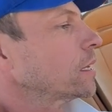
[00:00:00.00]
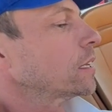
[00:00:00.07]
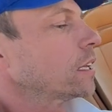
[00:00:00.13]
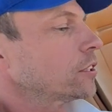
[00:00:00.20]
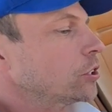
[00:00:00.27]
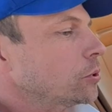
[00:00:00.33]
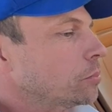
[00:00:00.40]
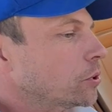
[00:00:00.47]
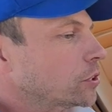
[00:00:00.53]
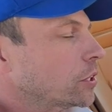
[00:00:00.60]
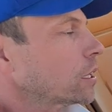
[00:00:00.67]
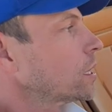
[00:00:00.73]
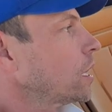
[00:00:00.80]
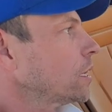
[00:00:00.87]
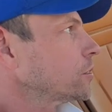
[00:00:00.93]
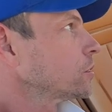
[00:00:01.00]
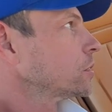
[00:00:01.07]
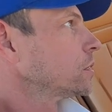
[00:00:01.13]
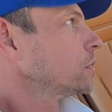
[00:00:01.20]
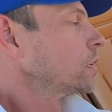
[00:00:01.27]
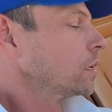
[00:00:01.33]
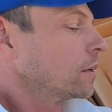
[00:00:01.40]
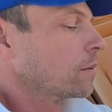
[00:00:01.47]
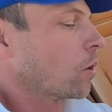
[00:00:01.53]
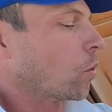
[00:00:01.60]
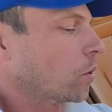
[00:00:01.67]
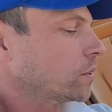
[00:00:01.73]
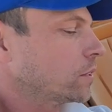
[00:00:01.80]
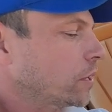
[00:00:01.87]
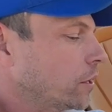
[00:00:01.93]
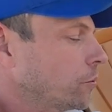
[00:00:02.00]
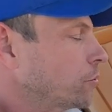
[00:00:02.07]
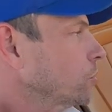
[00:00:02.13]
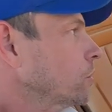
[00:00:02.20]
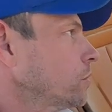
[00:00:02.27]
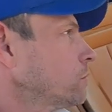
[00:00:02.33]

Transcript: unless you push in the clutch or it's in neutral.